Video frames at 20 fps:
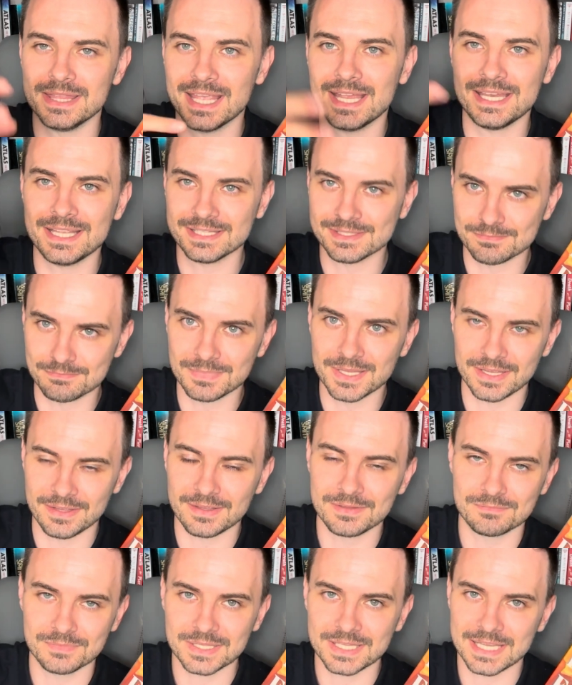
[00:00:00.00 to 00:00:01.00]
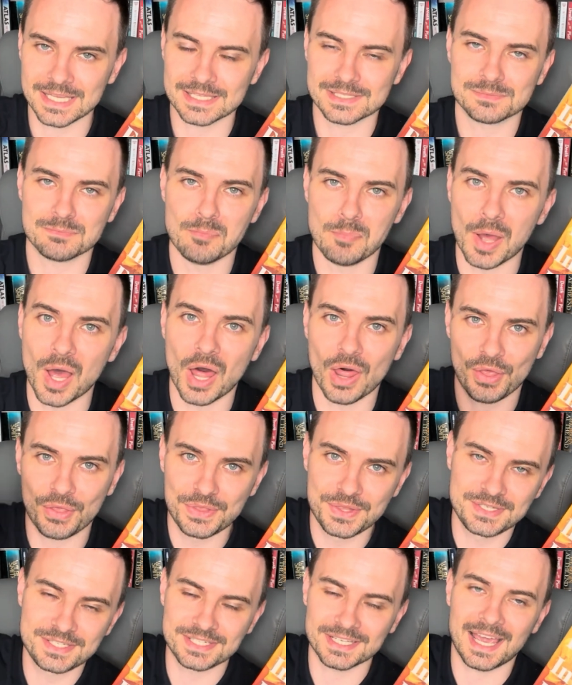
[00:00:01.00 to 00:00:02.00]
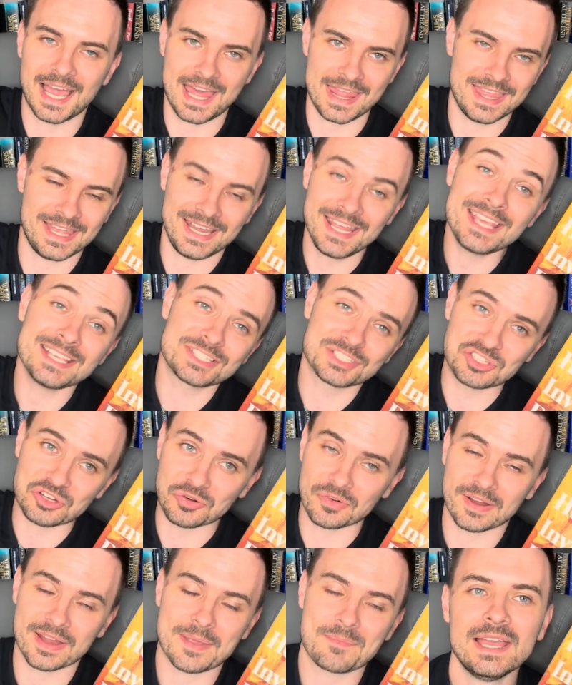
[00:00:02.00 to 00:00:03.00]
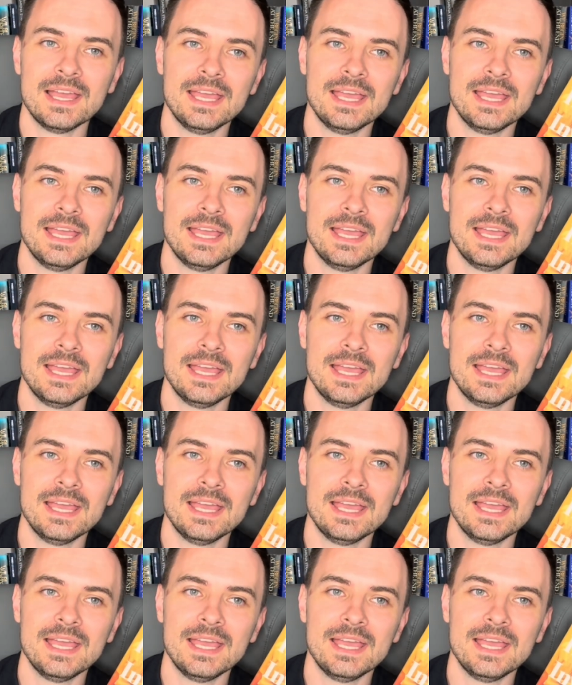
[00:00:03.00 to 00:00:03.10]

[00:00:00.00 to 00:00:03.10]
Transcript: then he is birthed, and then his story.